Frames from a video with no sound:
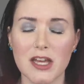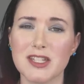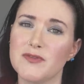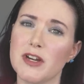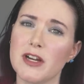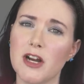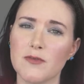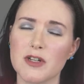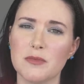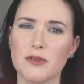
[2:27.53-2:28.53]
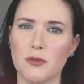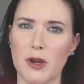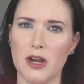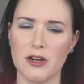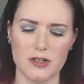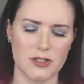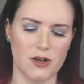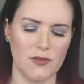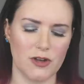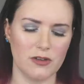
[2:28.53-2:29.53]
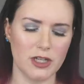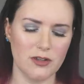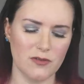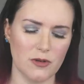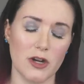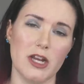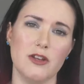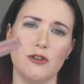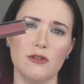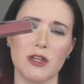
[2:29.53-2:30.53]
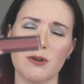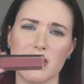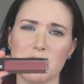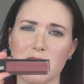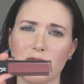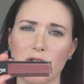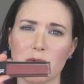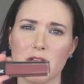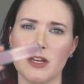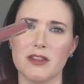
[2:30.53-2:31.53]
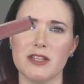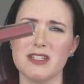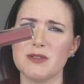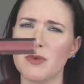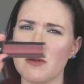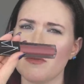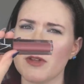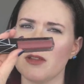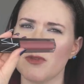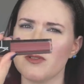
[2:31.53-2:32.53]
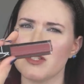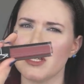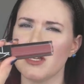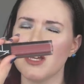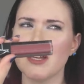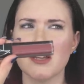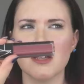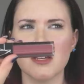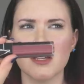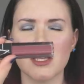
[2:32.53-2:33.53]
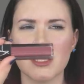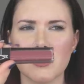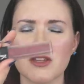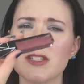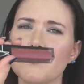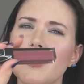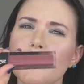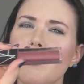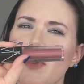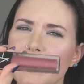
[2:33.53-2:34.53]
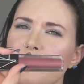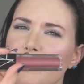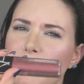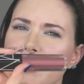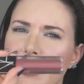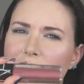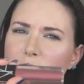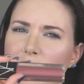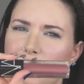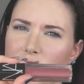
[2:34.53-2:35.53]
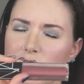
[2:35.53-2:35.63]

It's very comfortable to wear. So if you're looking for a new liquid lipstick formula, this is probably the most this is one of the best formulas that came out of